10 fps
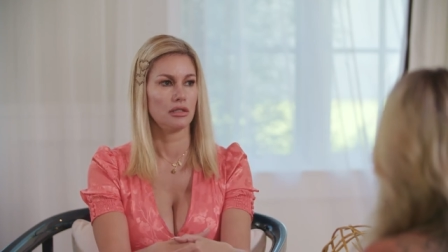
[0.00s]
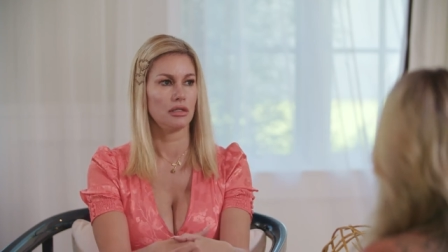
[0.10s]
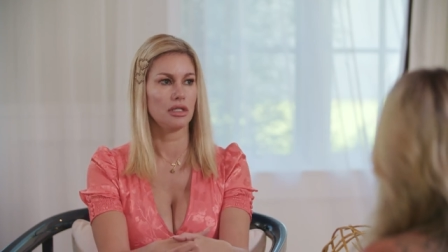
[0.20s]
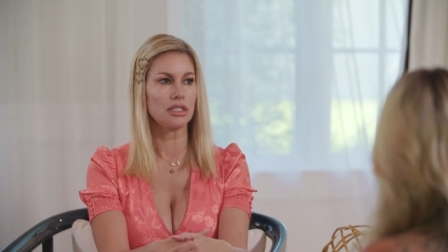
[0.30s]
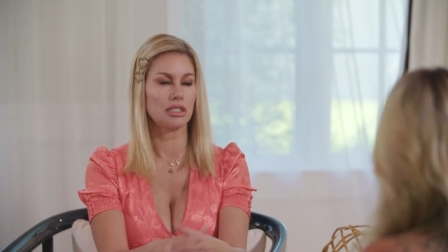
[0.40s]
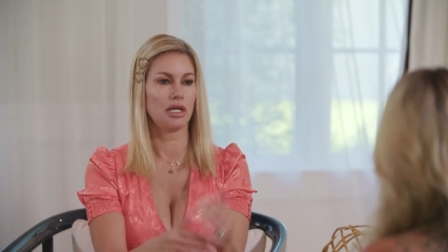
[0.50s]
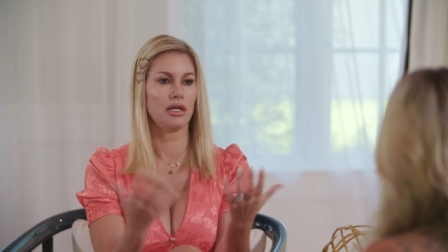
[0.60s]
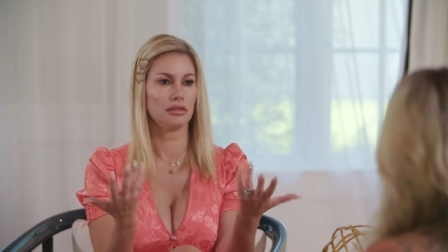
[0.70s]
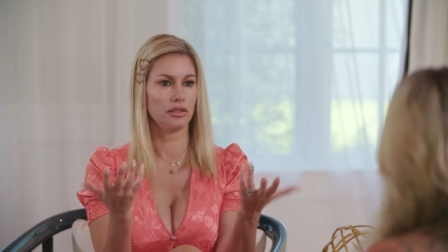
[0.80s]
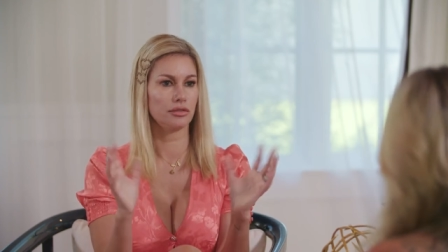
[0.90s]
It's
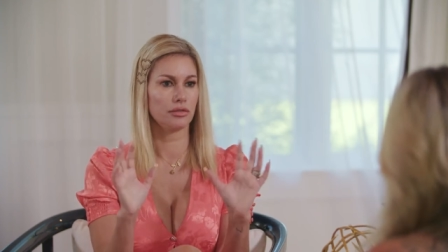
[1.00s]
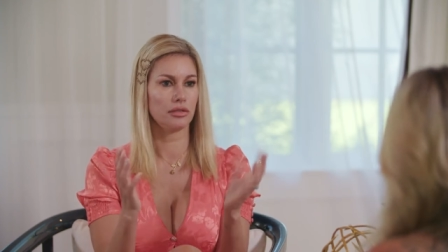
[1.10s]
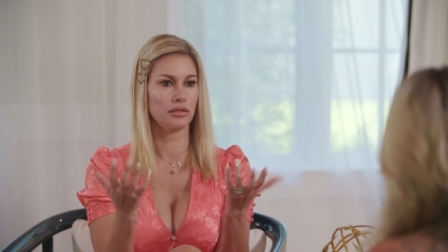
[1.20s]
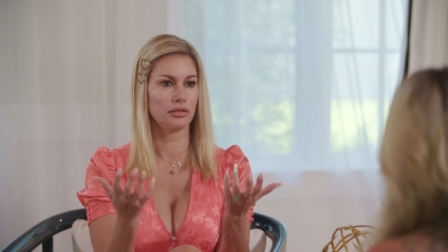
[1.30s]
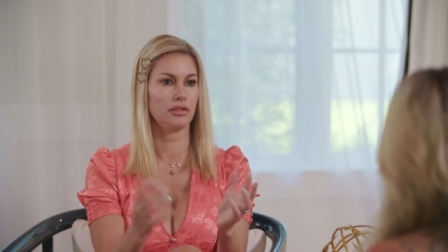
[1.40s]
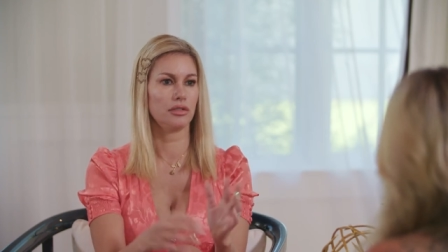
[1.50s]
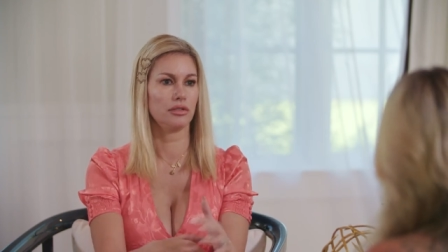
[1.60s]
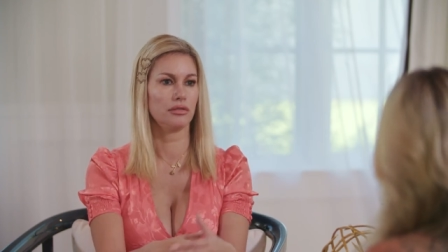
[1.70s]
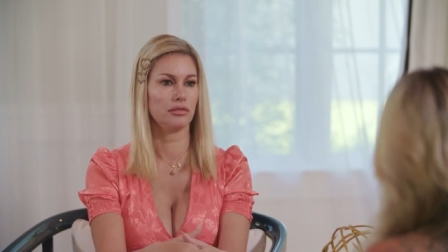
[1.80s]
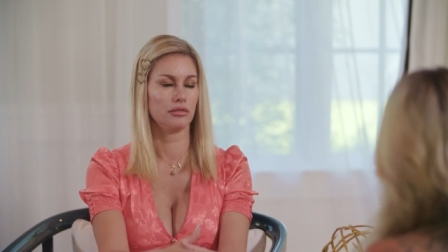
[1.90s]
not literal, you
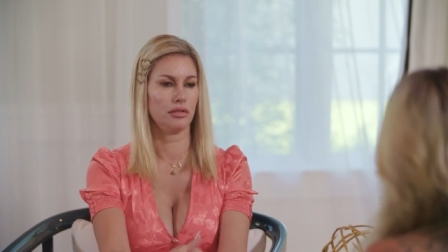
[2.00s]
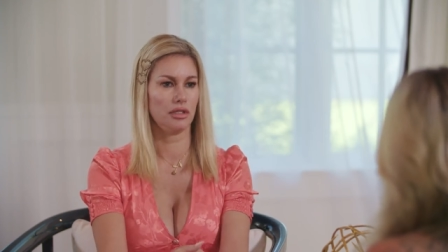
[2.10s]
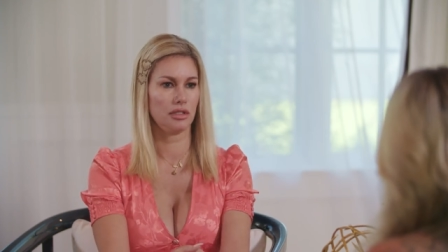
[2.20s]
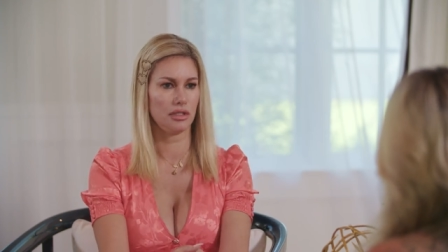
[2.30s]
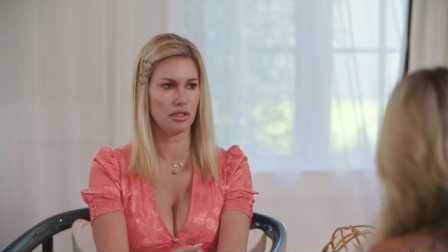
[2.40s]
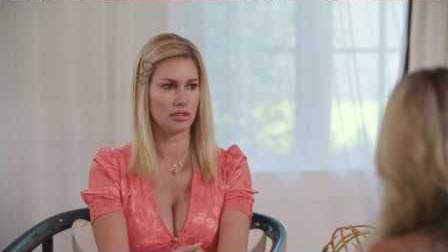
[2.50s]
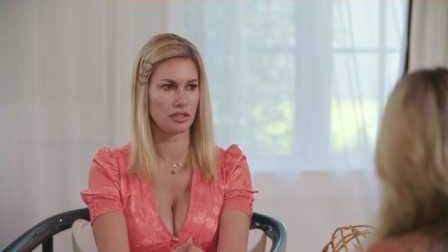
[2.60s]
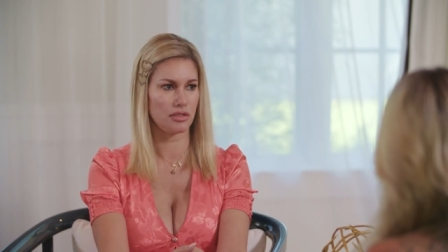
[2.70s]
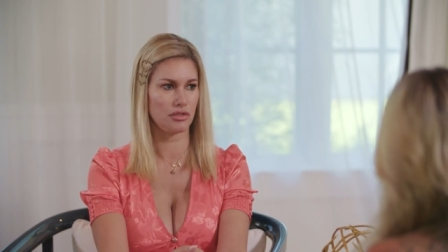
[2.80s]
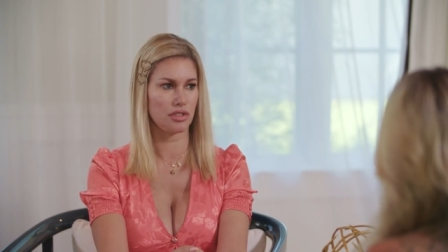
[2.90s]
know. Uh,
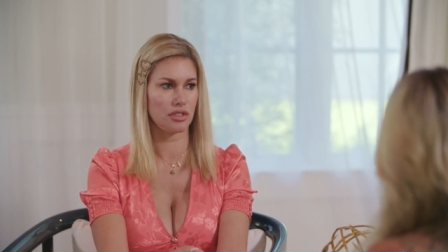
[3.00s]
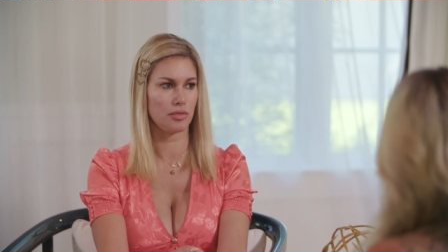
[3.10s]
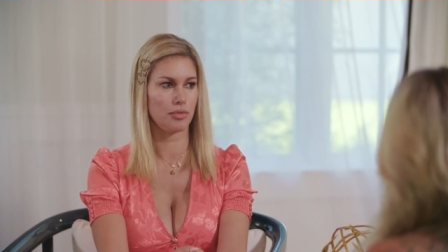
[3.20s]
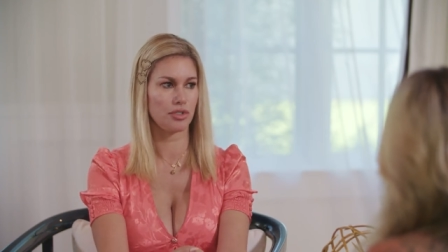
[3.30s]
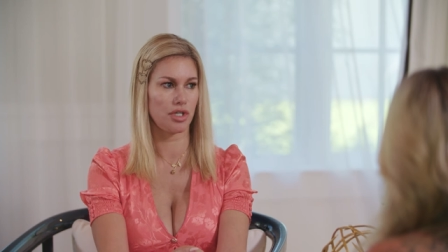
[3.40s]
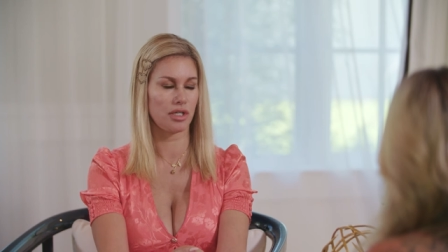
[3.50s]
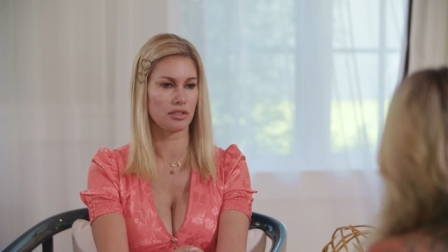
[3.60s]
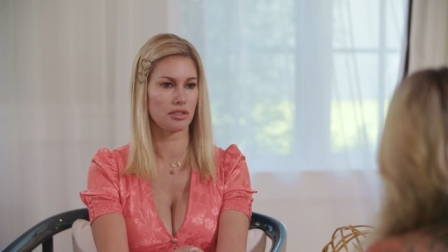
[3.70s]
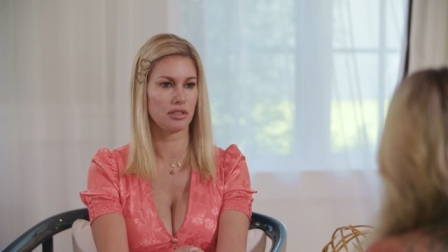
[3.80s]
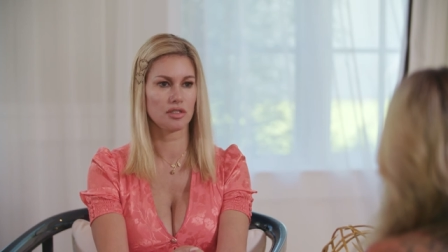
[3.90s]
it's just to
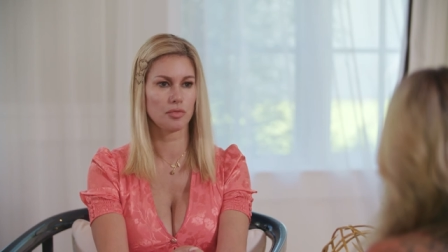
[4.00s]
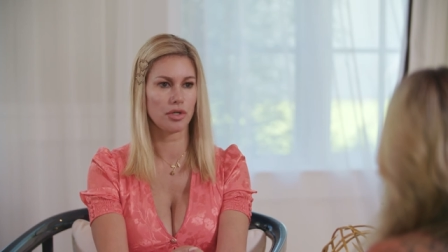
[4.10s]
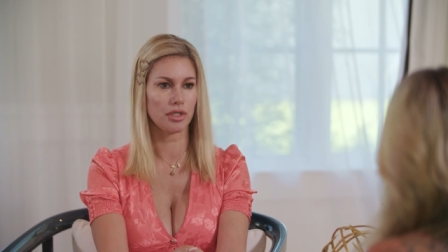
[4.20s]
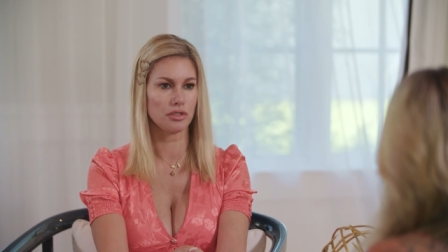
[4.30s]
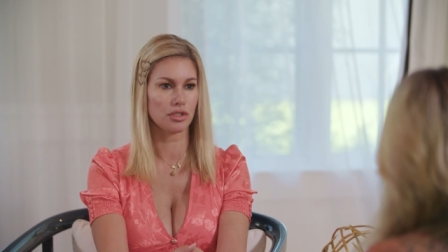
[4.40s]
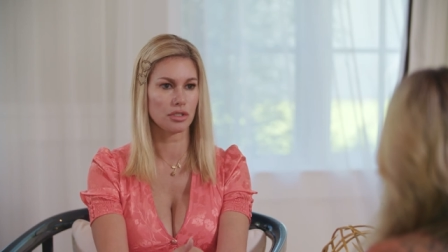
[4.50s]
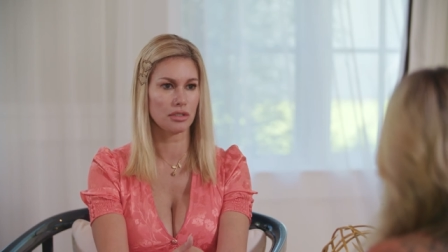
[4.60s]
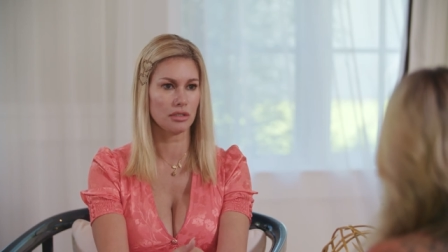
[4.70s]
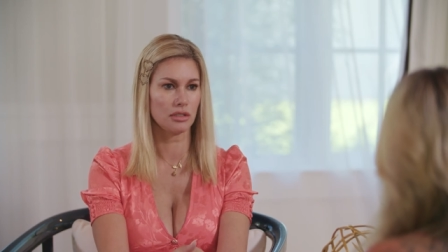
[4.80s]
project inspiration.